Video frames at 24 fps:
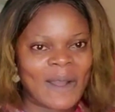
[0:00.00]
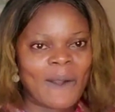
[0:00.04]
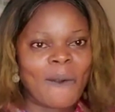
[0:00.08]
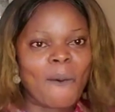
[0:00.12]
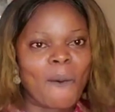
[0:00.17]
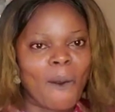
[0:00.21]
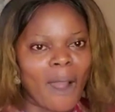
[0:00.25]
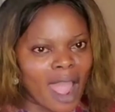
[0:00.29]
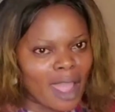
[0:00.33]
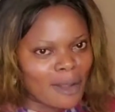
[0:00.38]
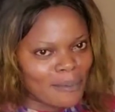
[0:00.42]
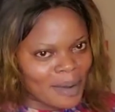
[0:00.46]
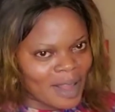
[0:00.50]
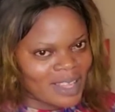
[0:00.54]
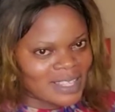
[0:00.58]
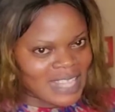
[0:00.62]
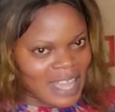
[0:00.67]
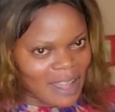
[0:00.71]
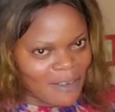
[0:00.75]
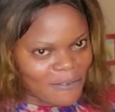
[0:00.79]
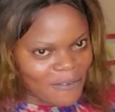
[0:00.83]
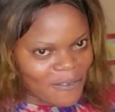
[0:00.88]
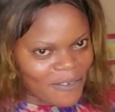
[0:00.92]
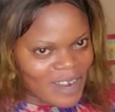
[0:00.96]
What about
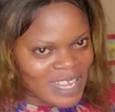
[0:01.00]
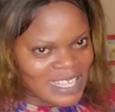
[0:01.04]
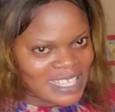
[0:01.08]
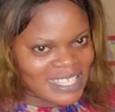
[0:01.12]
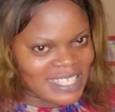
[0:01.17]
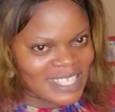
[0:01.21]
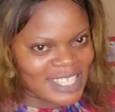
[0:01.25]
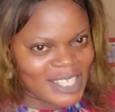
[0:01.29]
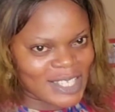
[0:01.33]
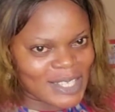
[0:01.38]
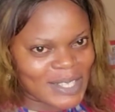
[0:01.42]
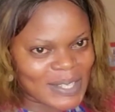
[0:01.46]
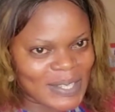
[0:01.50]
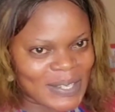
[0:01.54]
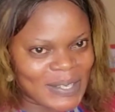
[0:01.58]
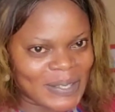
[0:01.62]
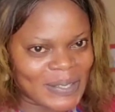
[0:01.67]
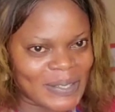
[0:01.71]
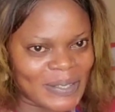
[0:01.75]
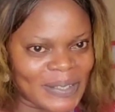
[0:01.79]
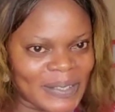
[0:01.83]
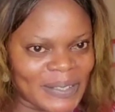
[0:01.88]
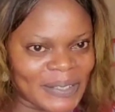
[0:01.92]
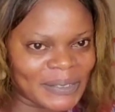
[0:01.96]
our friends in the
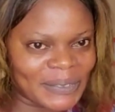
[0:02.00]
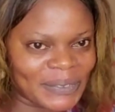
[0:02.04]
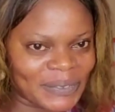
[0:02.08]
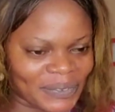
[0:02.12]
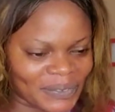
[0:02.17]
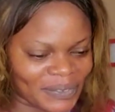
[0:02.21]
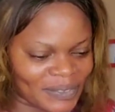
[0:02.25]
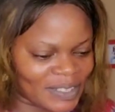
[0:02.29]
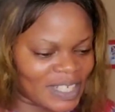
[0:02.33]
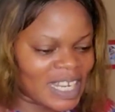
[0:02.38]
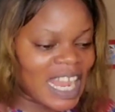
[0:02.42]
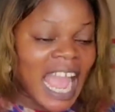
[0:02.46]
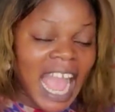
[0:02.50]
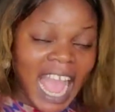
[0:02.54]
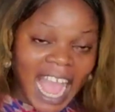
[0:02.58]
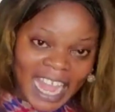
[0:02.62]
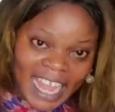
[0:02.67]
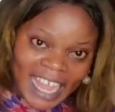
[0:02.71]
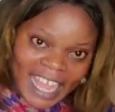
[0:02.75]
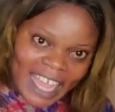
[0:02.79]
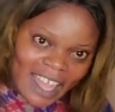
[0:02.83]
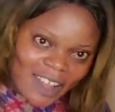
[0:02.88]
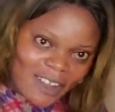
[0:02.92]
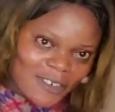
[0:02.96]
school? Our
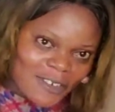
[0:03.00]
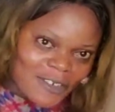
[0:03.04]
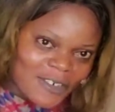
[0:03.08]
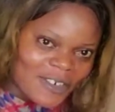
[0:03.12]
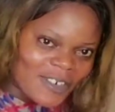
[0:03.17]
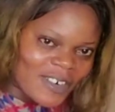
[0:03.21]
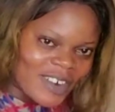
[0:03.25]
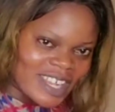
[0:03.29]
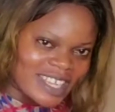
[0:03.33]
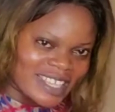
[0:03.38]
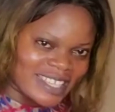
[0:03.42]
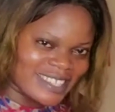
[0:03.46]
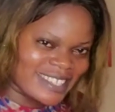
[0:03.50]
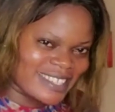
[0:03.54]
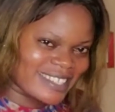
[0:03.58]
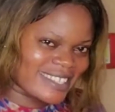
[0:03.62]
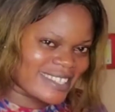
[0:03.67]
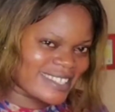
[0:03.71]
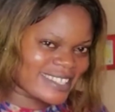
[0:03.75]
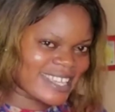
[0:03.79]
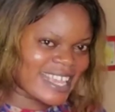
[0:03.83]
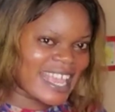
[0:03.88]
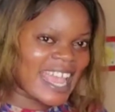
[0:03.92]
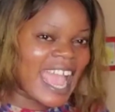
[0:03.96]
girlfriends?
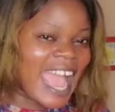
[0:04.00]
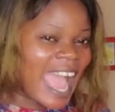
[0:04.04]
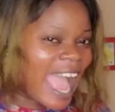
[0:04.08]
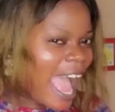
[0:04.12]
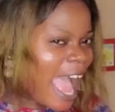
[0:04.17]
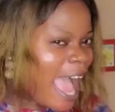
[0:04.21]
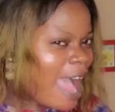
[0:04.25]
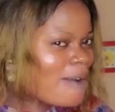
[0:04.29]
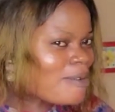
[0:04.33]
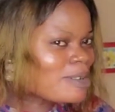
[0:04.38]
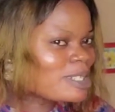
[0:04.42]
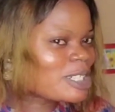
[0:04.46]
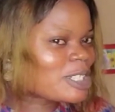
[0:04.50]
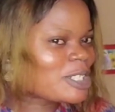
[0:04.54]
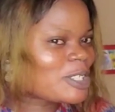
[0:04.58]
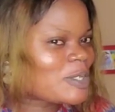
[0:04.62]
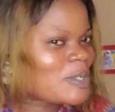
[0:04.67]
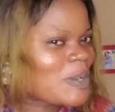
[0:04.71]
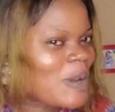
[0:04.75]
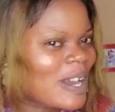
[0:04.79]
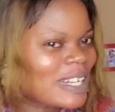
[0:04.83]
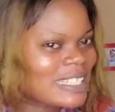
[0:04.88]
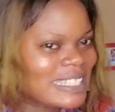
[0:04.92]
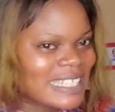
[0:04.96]
How are we
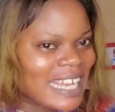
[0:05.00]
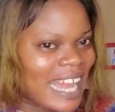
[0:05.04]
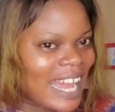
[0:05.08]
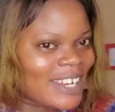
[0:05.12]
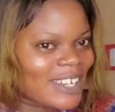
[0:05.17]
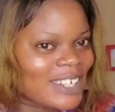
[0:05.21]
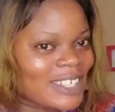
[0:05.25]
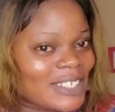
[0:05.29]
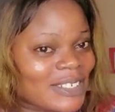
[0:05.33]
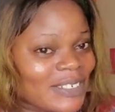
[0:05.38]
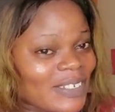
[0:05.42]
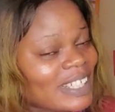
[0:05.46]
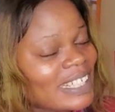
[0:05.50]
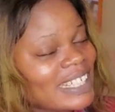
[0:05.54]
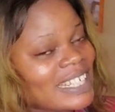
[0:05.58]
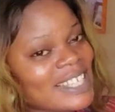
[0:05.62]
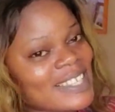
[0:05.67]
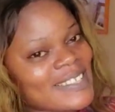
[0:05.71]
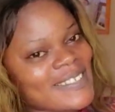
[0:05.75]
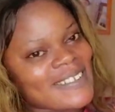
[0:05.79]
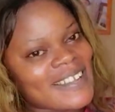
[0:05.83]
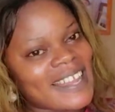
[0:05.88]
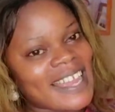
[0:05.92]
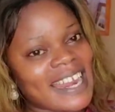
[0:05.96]
sure they are not doing it
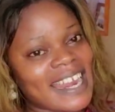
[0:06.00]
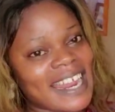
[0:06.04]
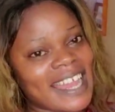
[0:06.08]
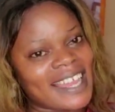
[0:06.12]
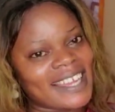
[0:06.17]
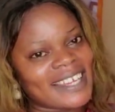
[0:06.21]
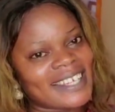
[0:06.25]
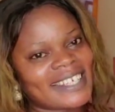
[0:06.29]
together?